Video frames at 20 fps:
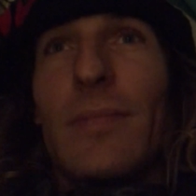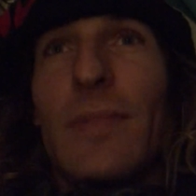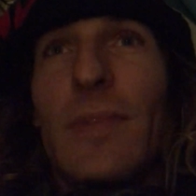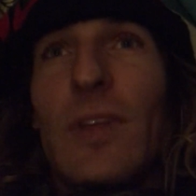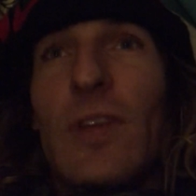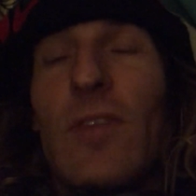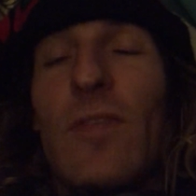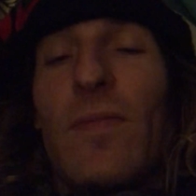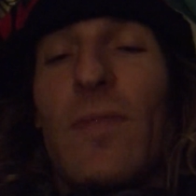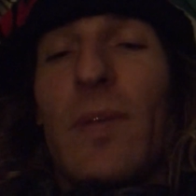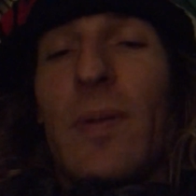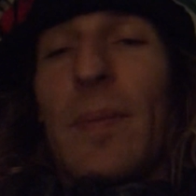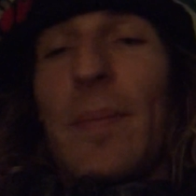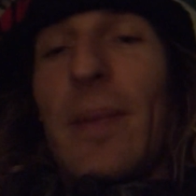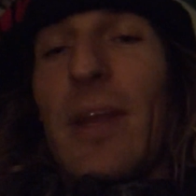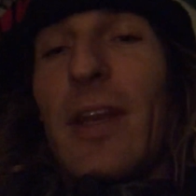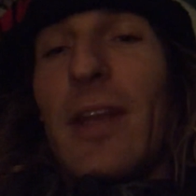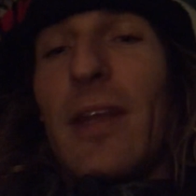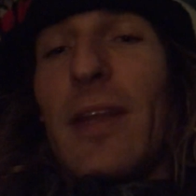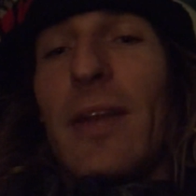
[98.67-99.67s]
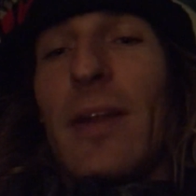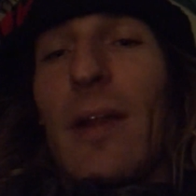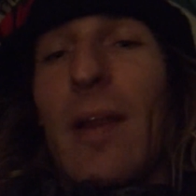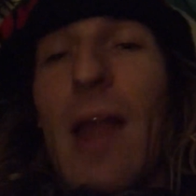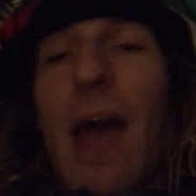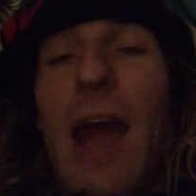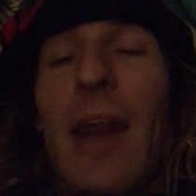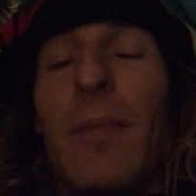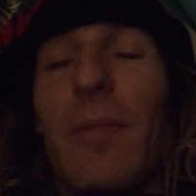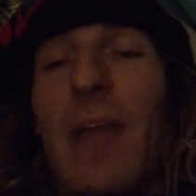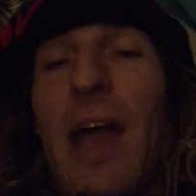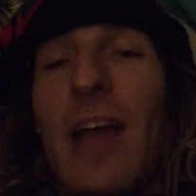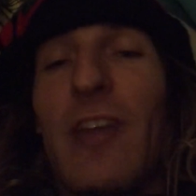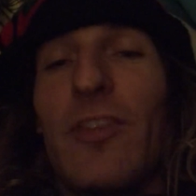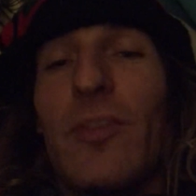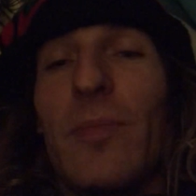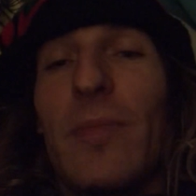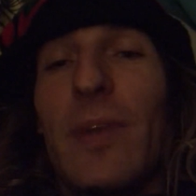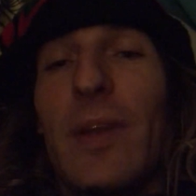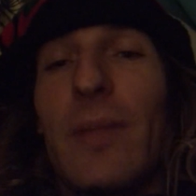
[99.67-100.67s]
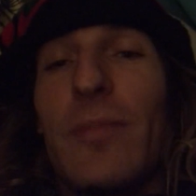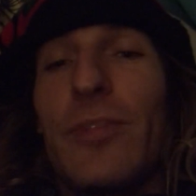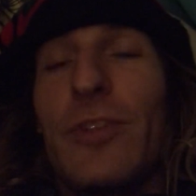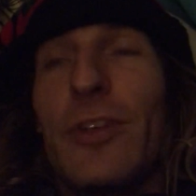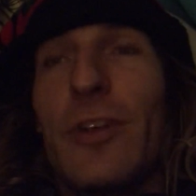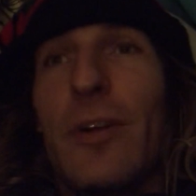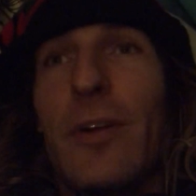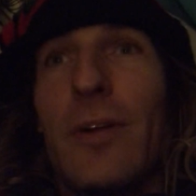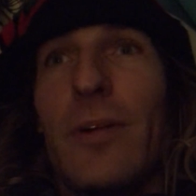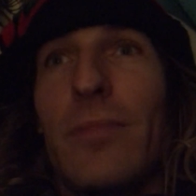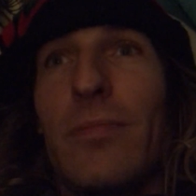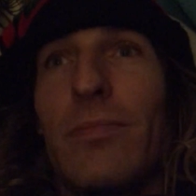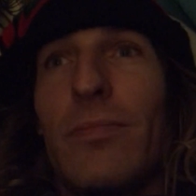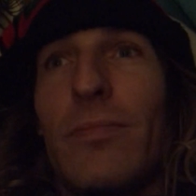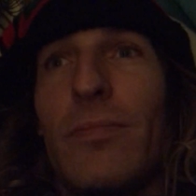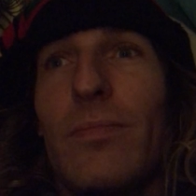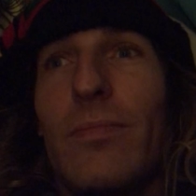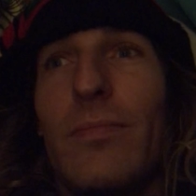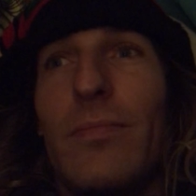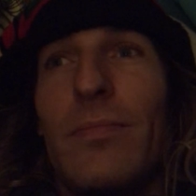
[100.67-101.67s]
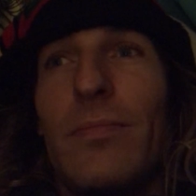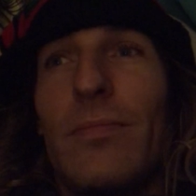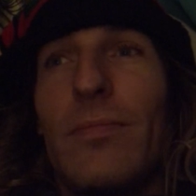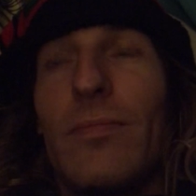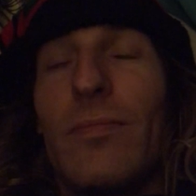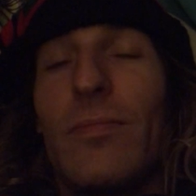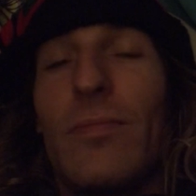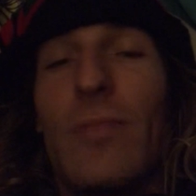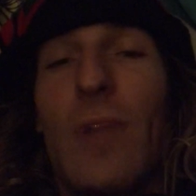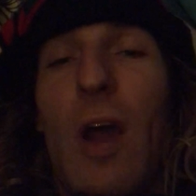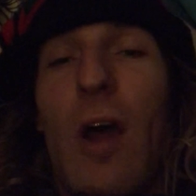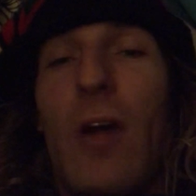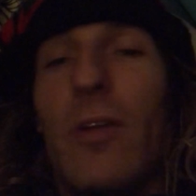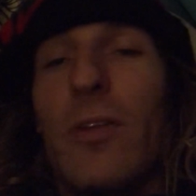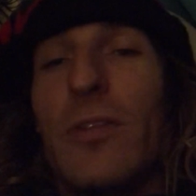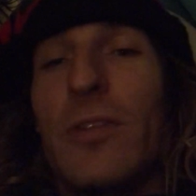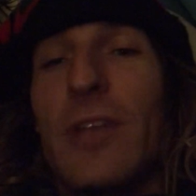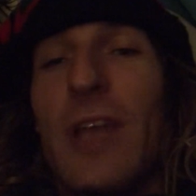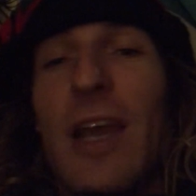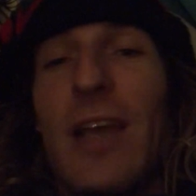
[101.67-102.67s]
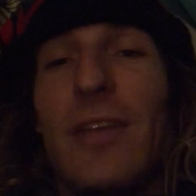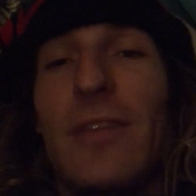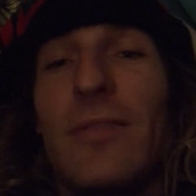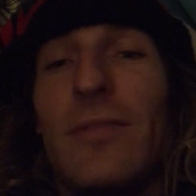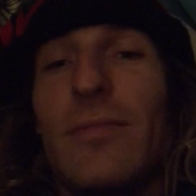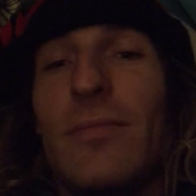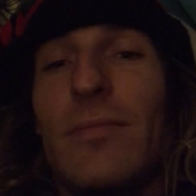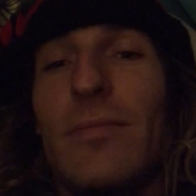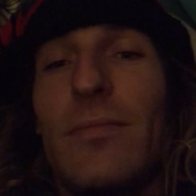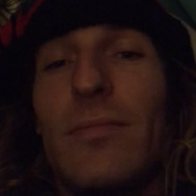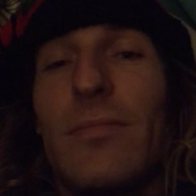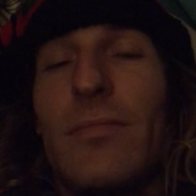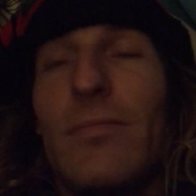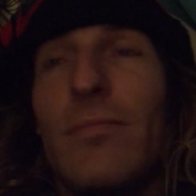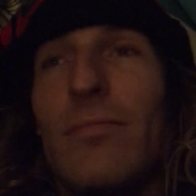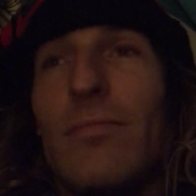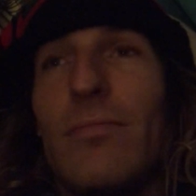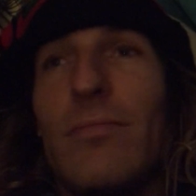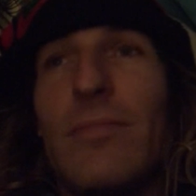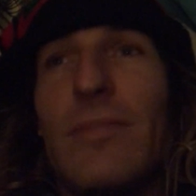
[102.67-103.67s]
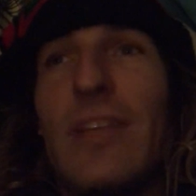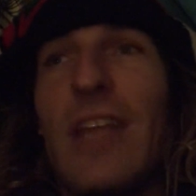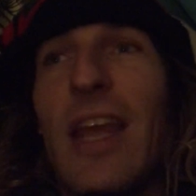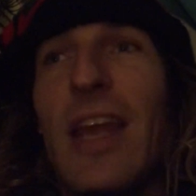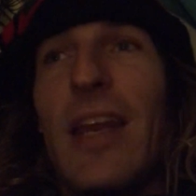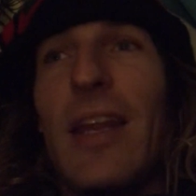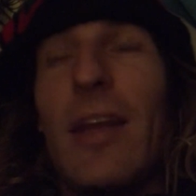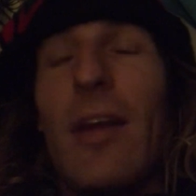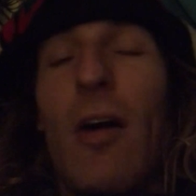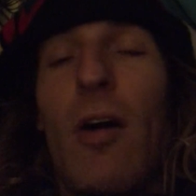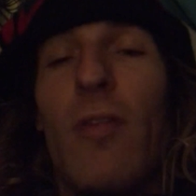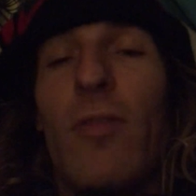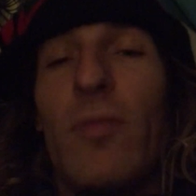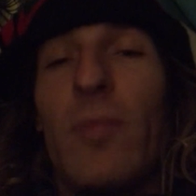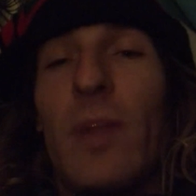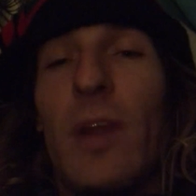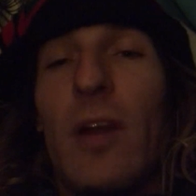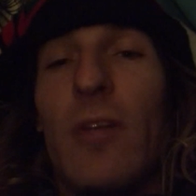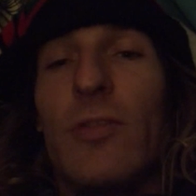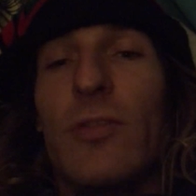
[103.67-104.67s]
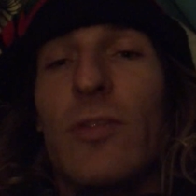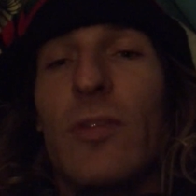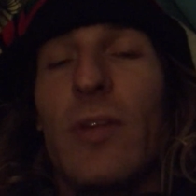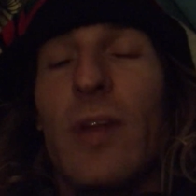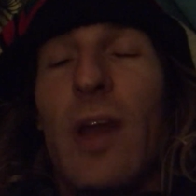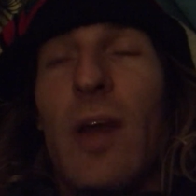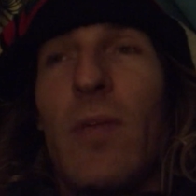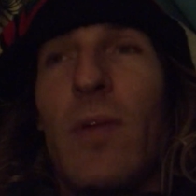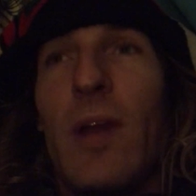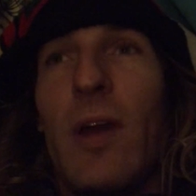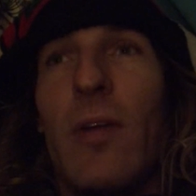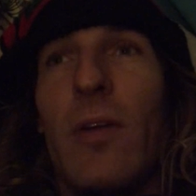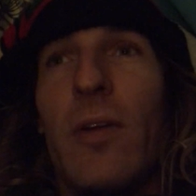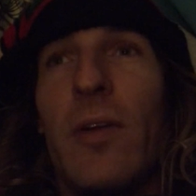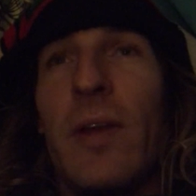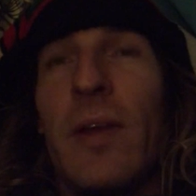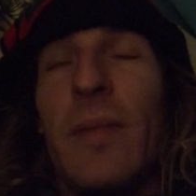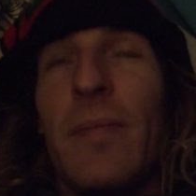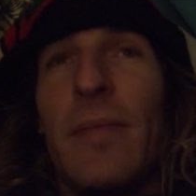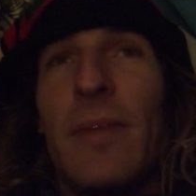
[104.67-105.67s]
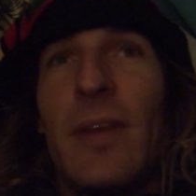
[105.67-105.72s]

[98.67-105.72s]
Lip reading: You've committed a lot of blasphemy. I'm sure all those guys, Diddy, all of them, they all sold out. We all know it.